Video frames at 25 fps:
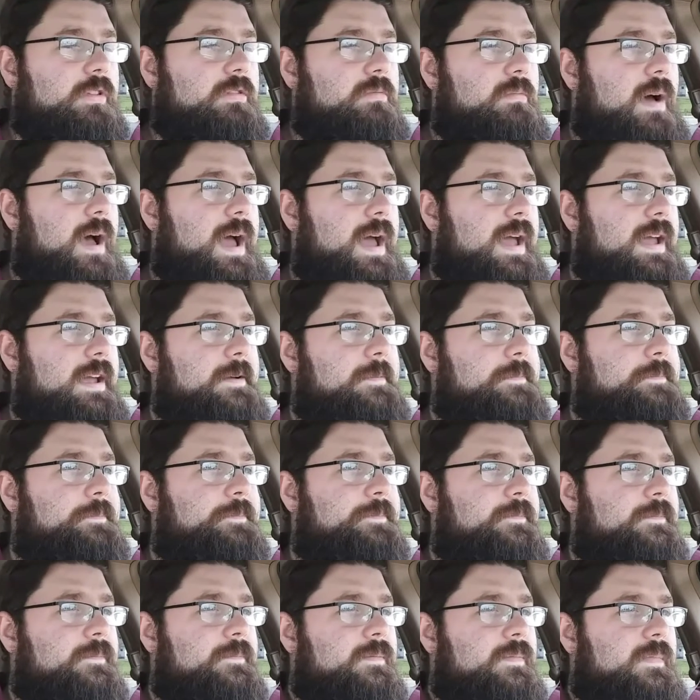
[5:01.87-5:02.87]
my
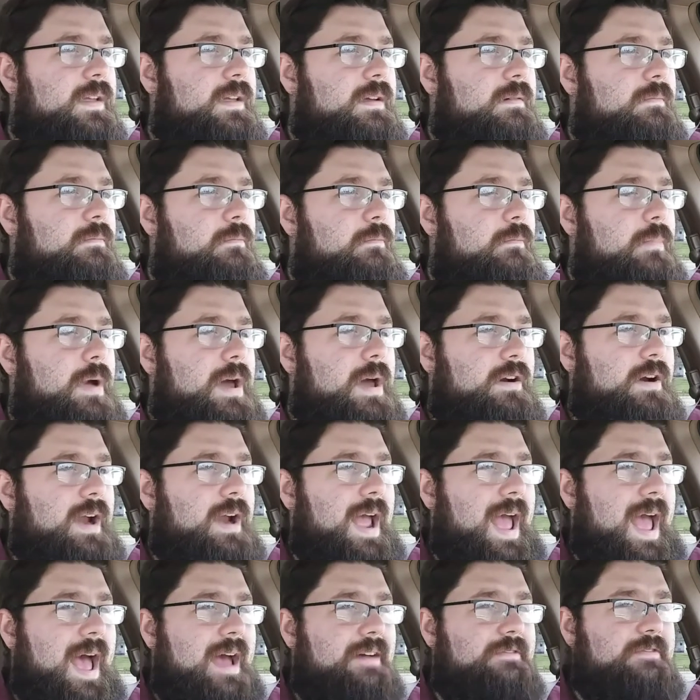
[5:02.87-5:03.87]
better
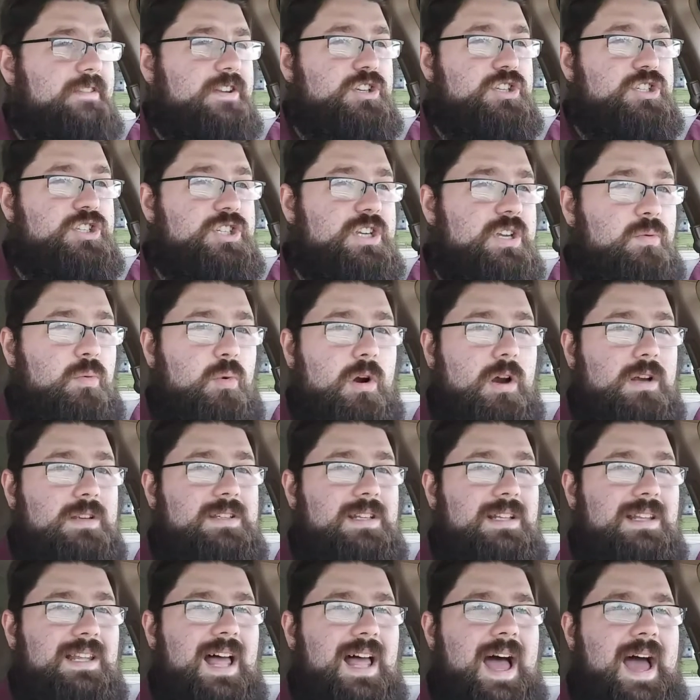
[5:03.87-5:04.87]
half, and she works
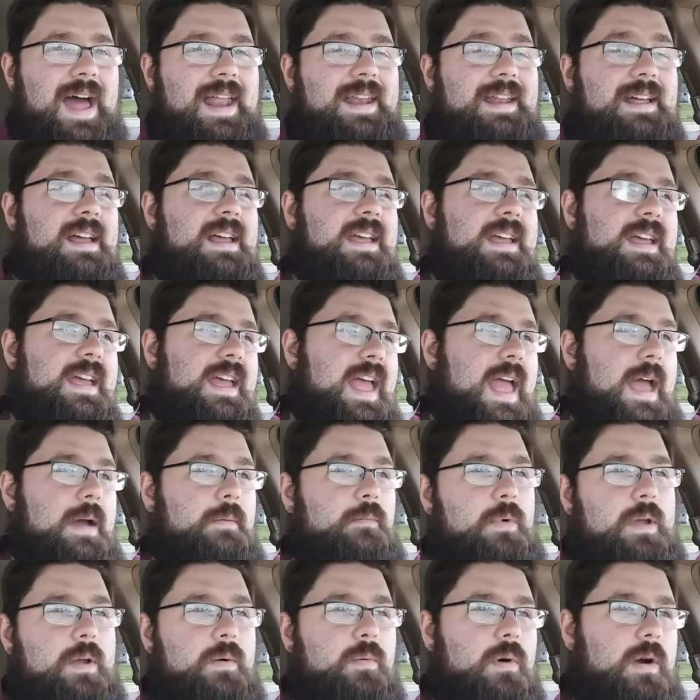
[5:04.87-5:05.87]
a lot,
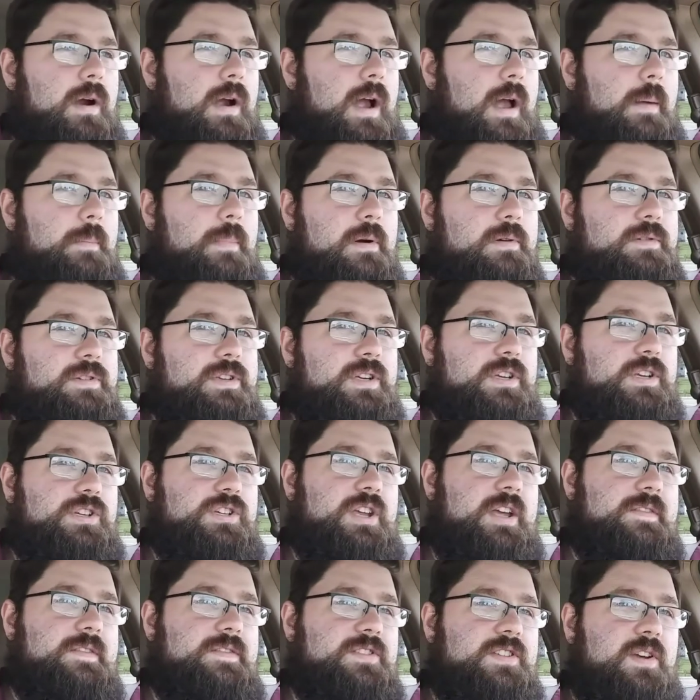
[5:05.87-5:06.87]
and we work opposing shifts.